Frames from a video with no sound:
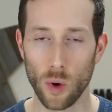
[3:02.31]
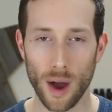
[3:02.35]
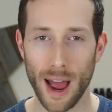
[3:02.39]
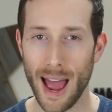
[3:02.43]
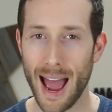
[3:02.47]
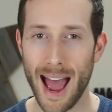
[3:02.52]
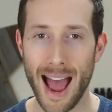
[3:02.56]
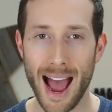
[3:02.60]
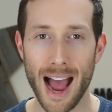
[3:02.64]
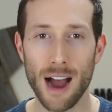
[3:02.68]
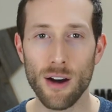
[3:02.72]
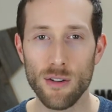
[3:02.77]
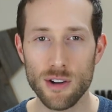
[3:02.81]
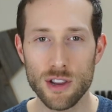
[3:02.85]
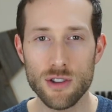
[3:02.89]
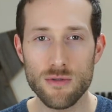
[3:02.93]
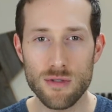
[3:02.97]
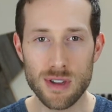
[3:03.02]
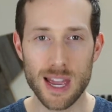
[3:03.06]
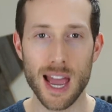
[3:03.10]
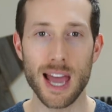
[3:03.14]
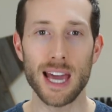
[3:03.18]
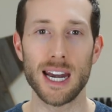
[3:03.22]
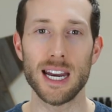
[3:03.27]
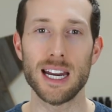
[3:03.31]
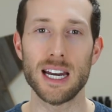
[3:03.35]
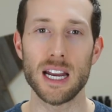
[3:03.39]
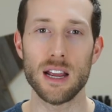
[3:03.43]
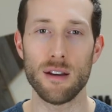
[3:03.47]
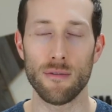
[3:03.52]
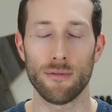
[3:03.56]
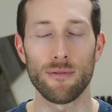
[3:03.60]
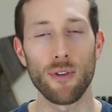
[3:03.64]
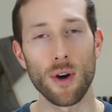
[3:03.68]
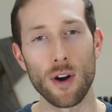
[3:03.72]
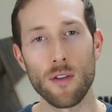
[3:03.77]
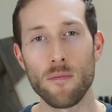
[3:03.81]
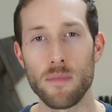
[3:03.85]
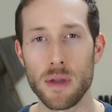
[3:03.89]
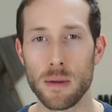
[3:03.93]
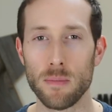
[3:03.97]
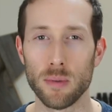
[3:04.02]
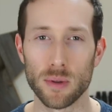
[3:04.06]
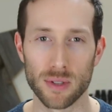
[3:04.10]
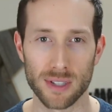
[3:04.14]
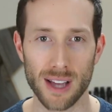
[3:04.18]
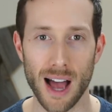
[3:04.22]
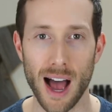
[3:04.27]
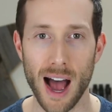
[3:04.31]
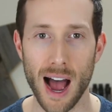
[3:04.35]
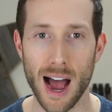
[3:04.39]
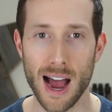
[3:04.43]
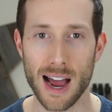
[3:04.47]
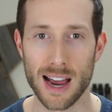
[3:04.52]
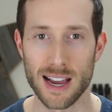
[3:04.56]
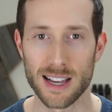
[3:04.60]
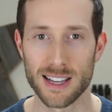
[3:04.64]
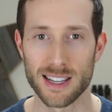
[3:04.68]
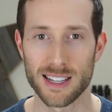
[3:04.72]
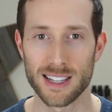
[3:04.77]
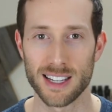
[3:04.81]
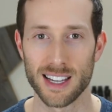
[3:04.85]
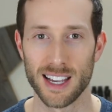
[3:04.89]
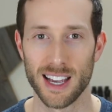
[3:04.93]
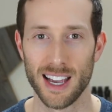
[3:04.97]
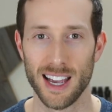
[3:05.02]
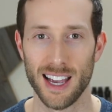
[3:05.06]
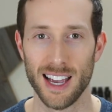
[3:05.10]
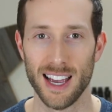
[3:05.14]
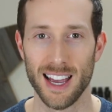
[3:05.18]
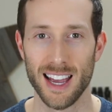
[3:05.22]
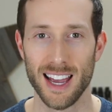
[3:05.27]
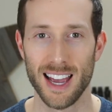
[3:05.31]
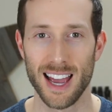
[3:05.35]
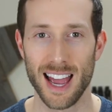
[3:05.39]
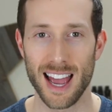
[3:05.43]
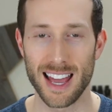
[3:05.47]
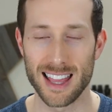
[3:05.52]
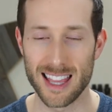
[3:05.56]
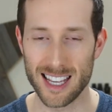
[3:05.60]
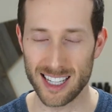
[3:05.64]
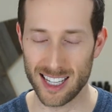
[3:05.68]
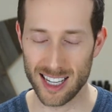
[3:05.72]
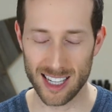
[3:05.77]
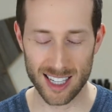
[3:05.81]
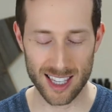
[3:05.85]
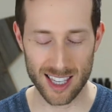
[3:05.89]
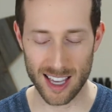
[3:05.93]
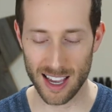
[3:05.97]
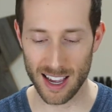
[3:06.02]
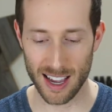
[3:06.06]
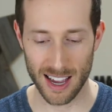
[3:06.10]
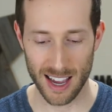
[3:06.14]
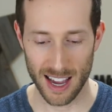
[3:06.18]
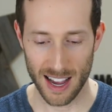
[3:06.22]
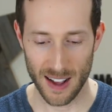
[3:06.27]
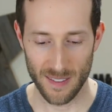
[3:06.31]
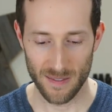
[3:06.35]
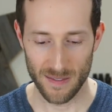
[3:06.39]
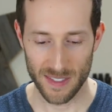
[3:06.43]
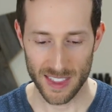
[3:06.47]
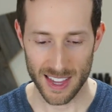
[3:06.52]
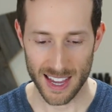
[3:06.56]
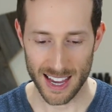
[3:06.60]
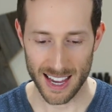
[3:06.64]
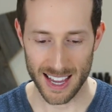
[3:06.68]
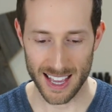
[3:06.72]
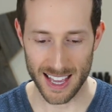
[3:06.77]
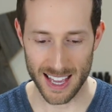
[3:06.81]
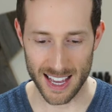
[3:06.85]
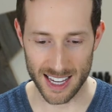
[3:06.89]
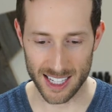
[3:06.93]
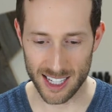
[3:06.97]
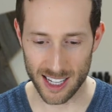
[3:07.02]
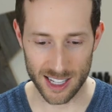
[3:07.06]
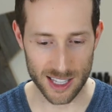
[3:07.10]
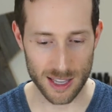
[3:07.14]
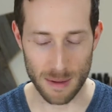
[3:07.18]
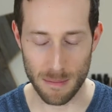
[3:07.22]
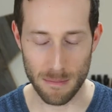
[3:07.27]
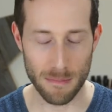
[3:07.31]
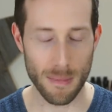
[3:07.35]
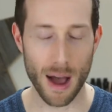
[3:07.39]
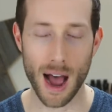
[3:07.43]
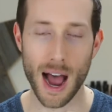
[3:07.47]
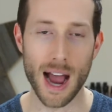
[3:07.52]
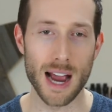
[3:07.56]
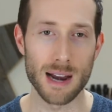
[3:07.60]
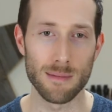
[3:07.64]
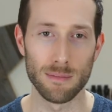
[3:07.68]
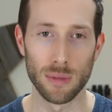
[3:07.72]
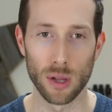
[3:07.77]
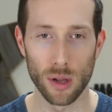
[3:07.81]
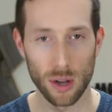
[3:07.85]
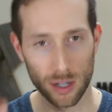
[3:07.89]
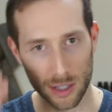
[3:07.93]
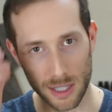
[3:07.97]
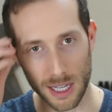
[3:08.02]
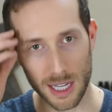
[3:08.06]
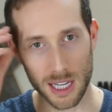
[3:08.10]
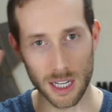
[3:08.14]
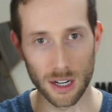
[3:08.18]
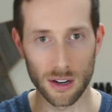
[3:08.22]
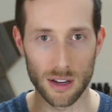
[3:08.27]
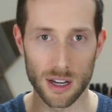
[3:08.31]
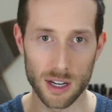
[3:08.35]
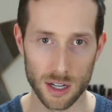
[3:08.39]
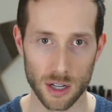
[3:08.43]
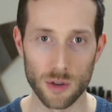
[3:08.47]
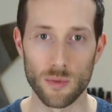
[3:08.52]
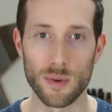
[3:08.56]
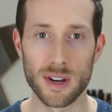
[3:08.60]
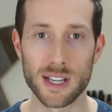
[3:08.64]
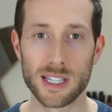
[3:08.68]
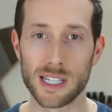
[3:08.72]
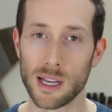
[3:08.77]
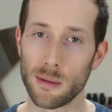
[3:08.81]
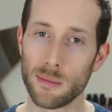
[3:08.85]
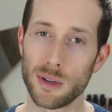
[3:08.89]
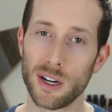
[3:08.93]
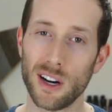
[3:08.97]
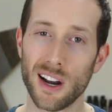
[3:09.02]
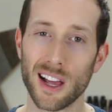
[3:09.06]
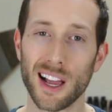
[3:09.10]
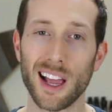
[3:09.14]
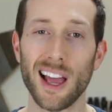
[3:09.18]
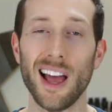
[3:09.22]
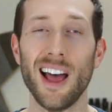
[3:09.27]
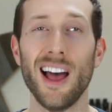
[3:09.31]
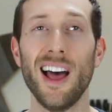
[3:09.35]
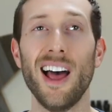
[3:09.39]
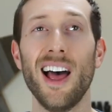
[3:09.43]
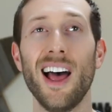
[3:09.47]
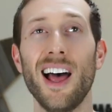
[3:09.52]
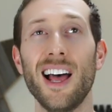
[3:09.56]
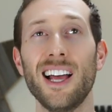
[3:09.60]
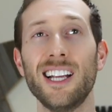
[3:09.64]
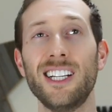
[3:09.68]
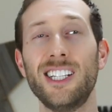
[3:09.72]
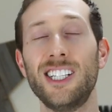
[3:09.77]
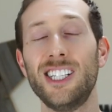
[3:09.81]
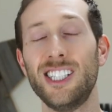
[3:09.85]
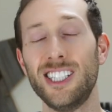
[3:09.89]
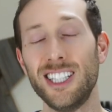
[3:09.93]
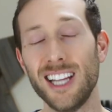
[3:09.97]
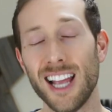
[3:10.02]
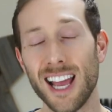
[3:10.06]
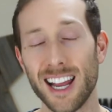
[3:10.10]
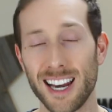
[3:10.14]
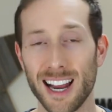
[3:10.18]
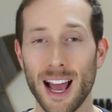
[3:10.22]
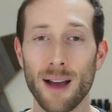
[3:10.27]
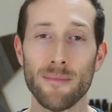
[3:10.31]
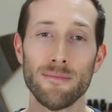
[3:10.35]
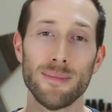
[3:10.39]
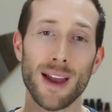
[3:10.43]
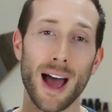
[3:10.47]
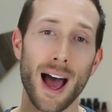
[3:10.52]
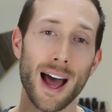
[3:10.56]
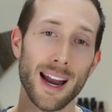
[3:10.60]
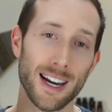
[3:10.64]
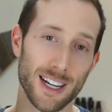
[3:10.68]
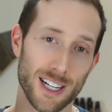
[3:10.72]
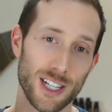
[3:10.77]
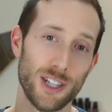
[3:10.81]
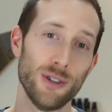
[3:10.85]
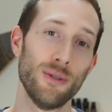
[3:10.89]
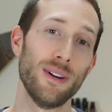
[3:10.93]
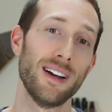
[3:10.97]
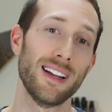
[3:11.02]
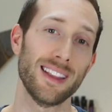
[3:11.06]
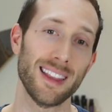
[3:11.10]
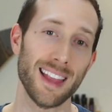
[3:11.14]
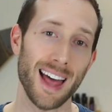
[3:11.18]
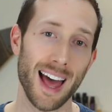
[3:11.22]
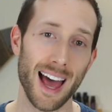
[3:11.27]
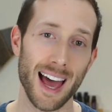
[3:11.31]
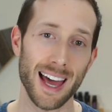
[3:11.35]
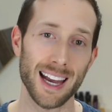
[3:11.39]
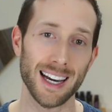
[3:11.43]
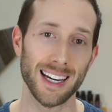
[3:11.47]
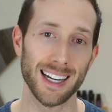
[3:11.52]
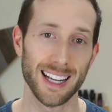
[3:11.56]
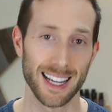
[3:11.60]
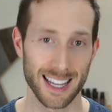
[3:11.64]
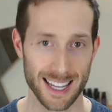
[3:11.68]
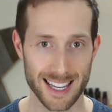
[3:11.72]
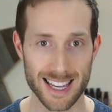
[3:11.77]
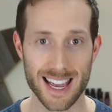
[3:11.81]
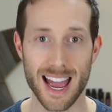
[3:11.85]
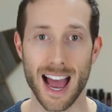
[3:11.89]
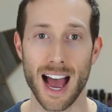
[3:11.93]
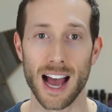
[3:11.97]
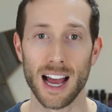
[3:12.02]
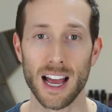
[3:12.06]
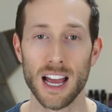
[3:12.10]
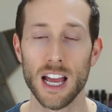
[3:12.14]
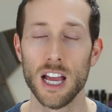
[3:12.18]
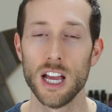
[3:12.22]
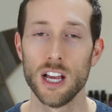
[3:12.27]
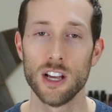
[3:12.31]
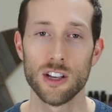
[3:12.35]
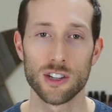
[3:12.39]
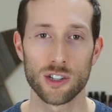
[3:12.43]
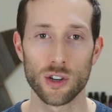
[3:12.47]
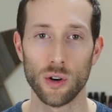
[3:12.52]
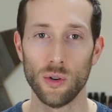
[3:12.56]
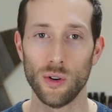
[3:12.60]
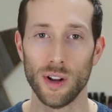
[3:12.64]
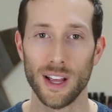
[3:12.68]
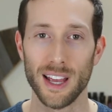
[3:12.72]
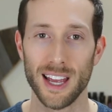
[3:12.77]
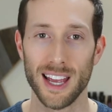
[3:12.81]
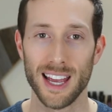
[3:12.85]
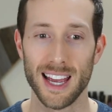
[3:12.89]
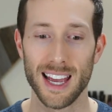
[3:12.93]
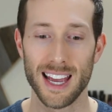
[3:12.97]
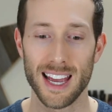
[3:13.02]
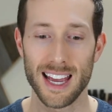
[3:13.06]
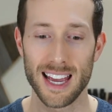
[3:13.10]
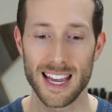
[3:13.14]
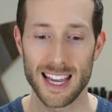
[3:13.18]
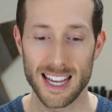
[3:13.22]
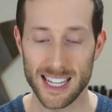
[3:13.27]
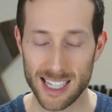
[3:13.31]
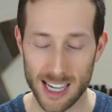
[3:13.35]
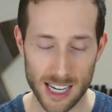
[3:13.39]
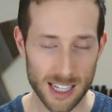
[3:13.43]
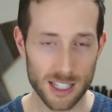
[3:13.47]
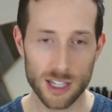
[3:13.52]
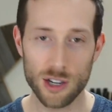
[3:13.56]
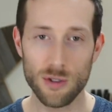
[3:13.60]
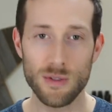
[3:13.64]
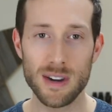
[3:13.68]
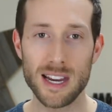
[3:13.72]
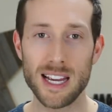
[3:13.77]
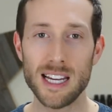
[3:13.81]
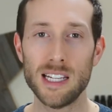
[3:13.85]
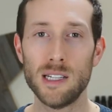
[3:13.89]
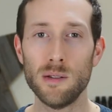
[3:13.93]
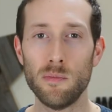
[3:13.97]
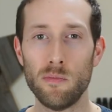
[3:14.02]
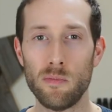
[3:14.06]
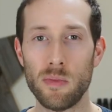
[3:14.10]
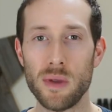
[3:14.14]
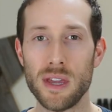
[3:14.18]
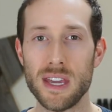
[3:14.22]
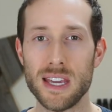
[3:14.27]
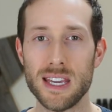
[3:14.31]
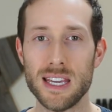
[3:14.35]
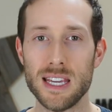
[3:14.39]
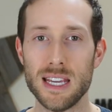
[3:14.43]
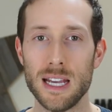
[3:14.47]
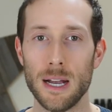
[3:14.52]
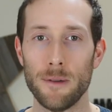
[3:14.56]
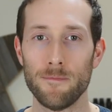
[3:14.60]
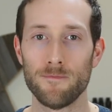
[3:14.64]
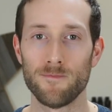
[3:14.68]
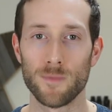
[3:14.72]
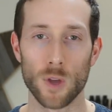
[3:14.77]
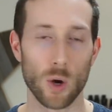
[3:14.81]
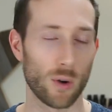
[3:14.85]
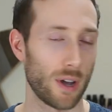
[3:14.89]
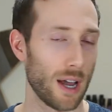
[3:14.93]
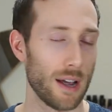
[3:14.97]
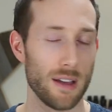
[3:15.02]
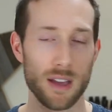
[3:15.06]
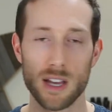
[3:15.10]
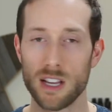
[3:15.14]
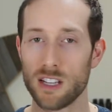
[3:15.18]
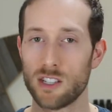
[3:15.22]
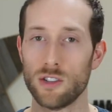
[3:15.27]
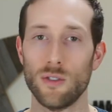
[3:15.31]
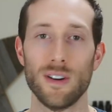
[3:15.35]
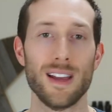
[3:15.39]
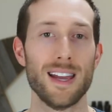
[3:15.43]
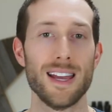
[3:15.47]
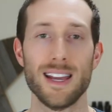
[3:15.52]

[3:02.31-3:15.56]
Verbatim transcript: How do you get it in front of people's eyes? And this is the mind-blowing, like, you read something, you're like, shit, I'm not doing that. Yeah. So he says you need to be, okay, so